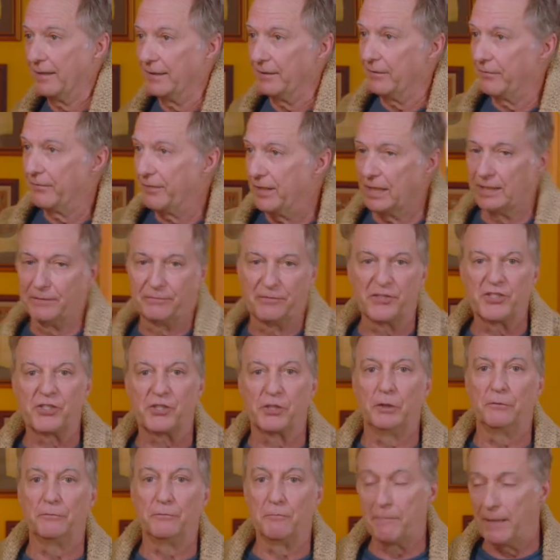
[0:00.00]
You know, think of a
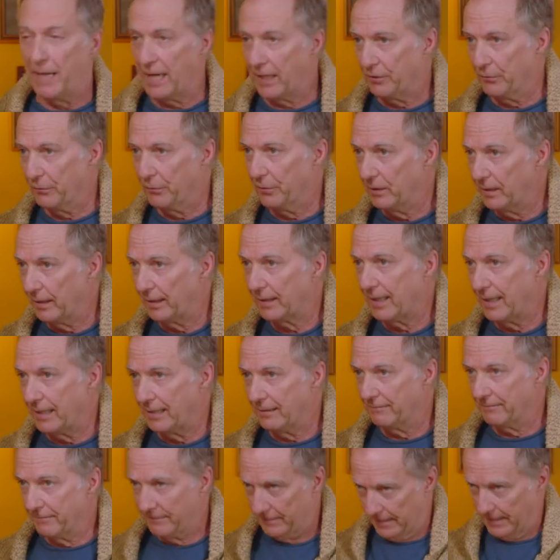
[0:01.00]
silverback gorilla kind
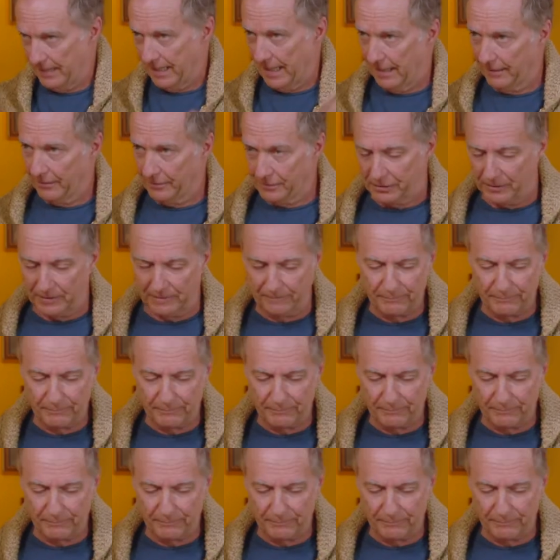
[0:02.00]
of analogy.